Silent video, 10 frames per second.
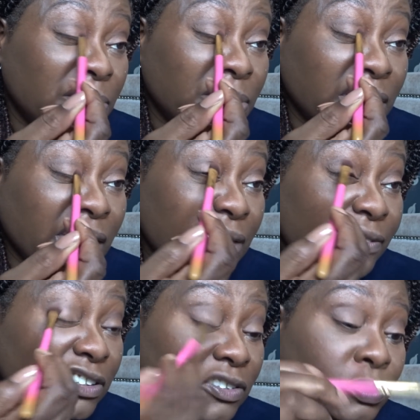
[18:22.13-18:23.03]
But again,
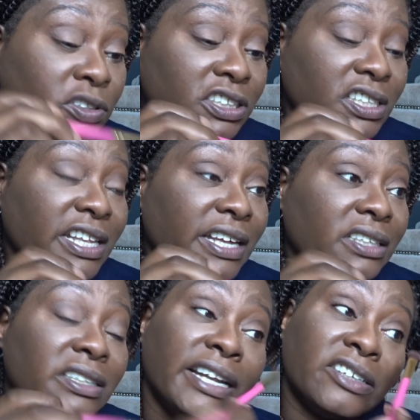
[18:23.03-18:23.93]
if I just wanted
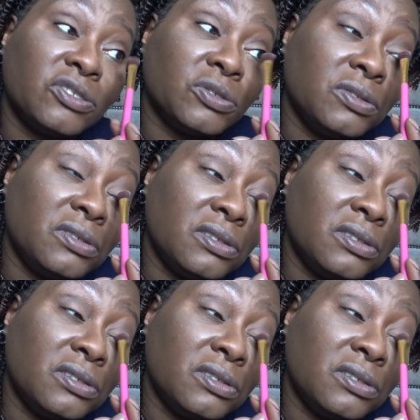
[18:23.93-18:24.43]
that natural,